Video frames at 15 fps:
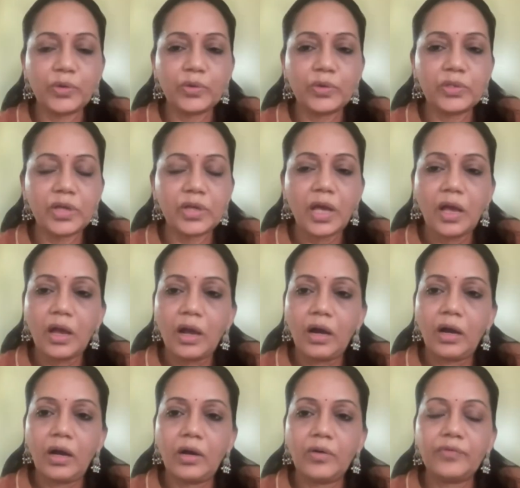because
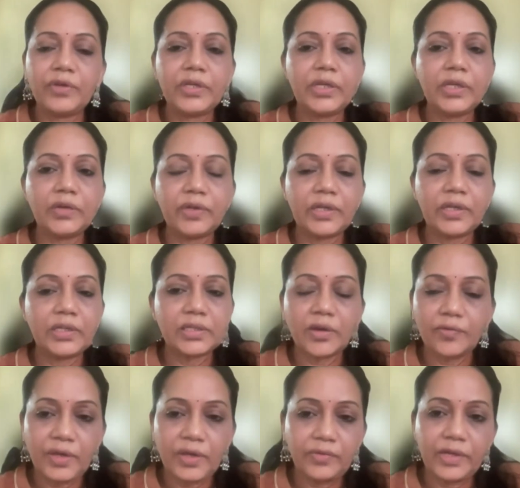we
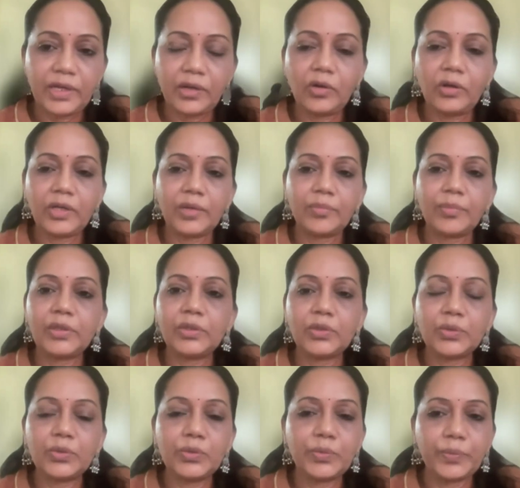somewhere we are not able
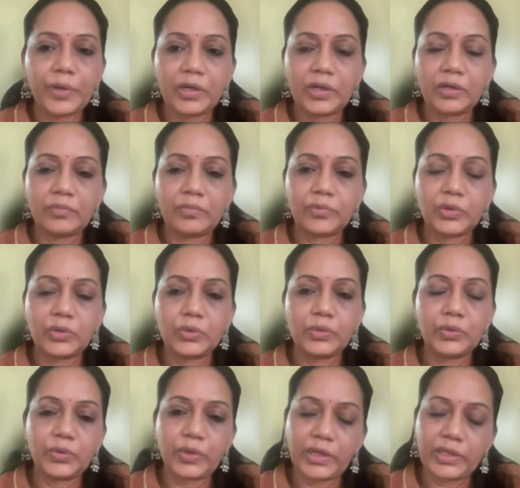
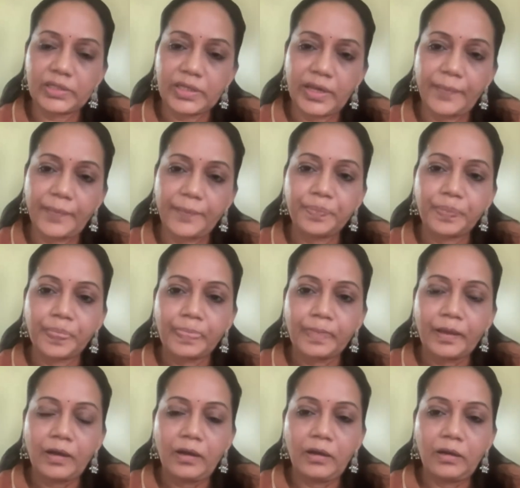to, you can say,
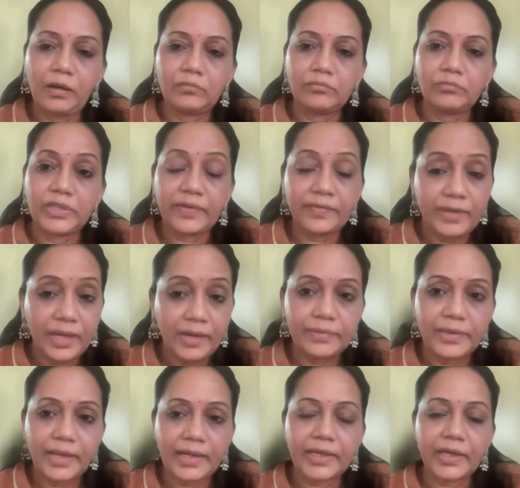develop
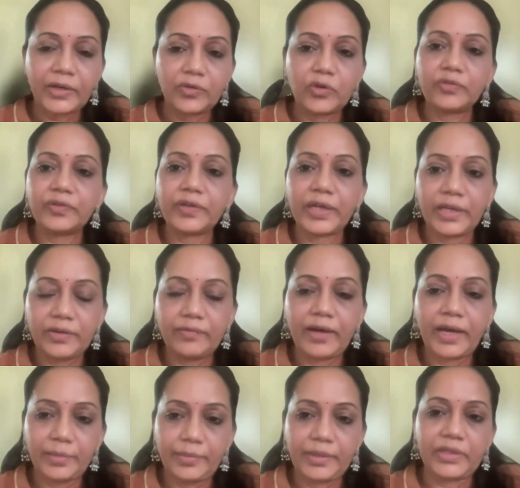that kind of
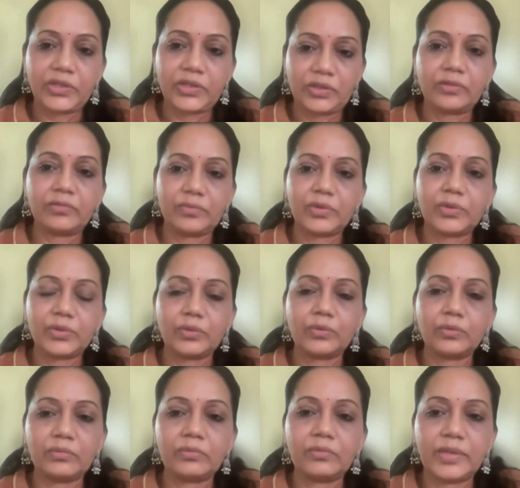environment.
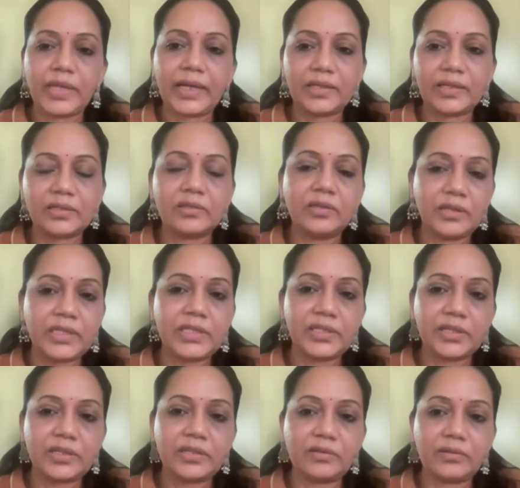So that's the
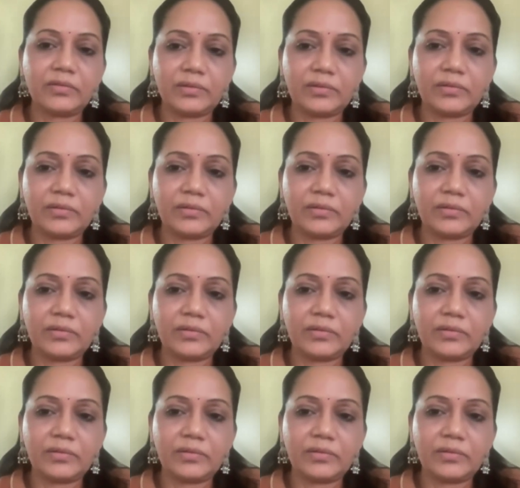reason,